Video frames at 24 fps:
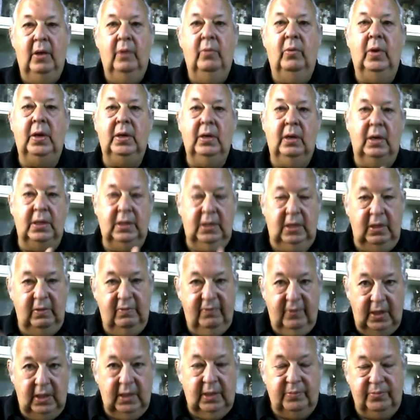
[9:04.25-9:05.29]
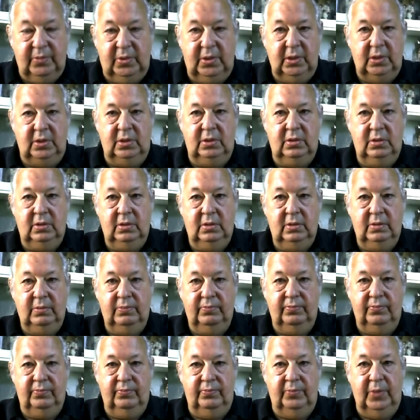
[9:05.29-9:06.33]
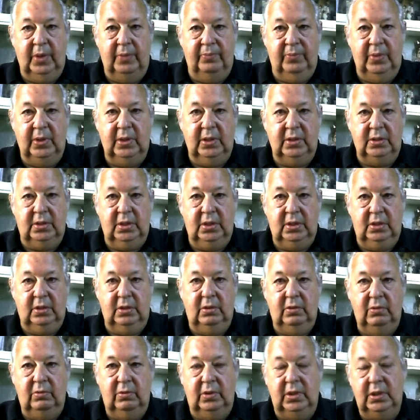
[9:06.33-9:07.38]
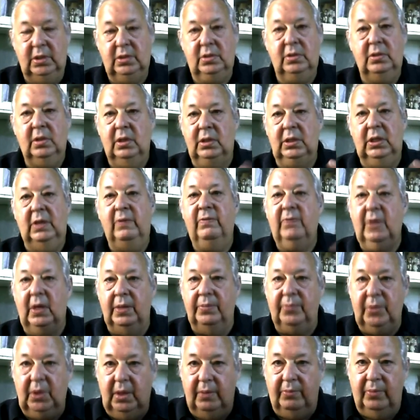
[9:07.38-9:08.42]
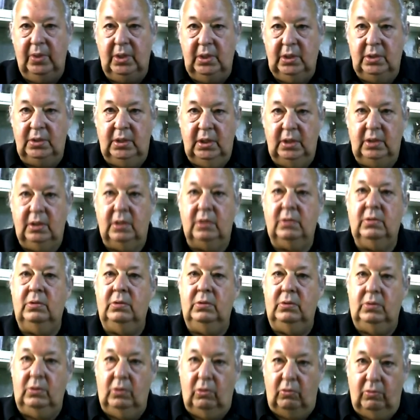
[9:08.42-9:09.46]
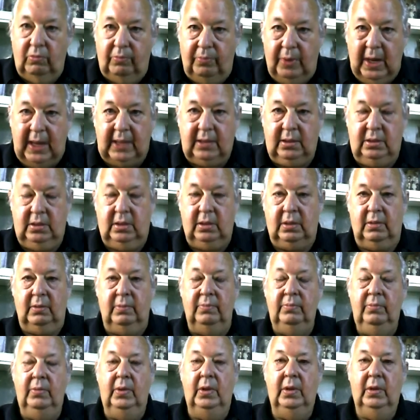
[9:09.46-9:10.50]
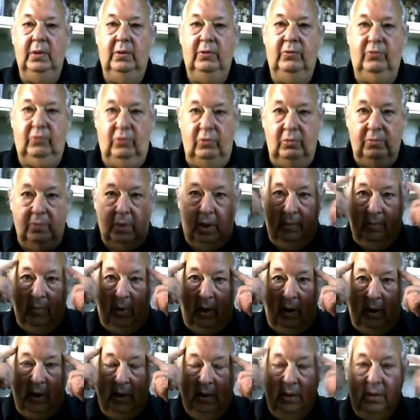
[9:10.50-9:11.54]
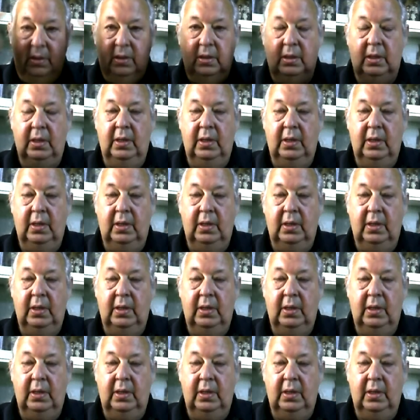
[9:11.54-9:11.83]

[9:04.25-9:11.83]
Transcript: when I developed this ability to do this, and I developed the ability to talk back to them through my mind,